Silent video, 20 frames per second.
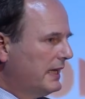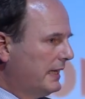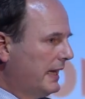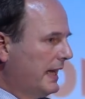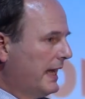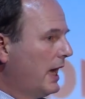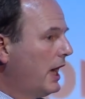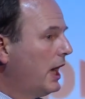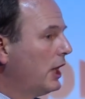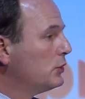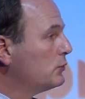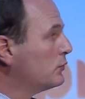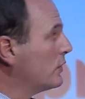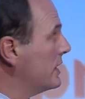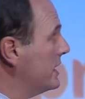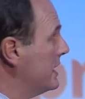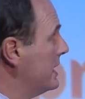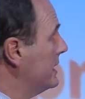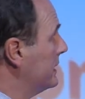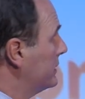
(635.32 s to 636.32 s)
in a hundred
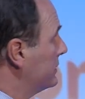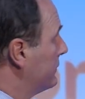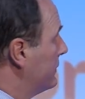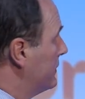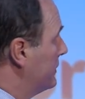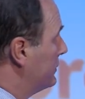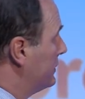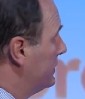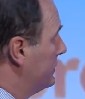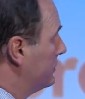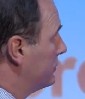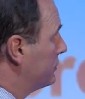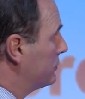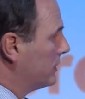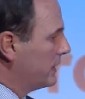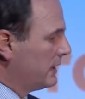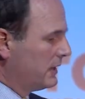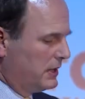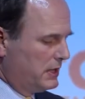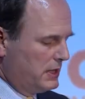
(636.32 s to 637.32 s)
years for this
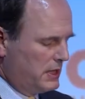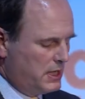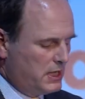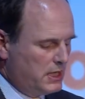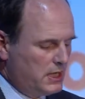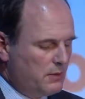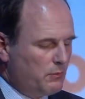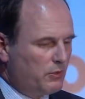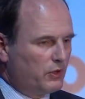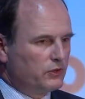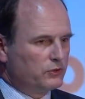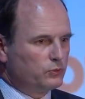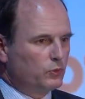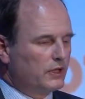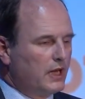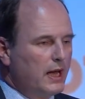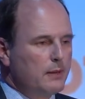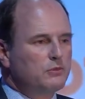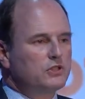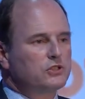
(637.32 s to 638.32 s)
industry, because what
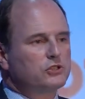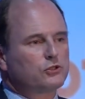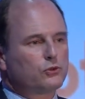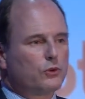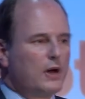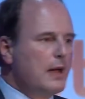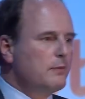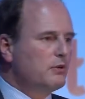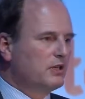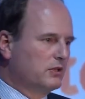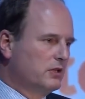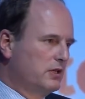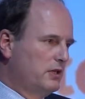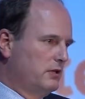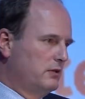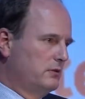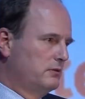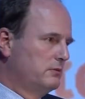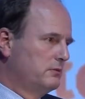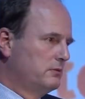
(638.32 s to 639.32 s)
I'm describing to
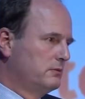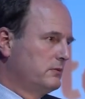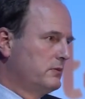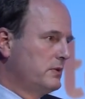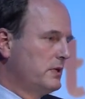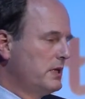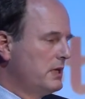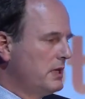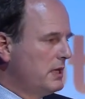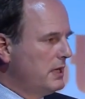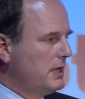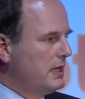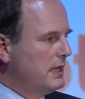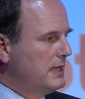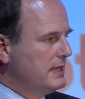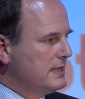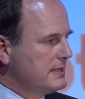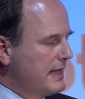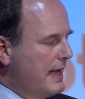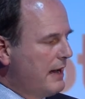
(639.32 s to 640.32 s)
you
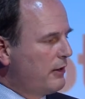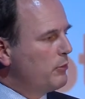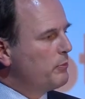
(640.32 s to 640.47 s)
is our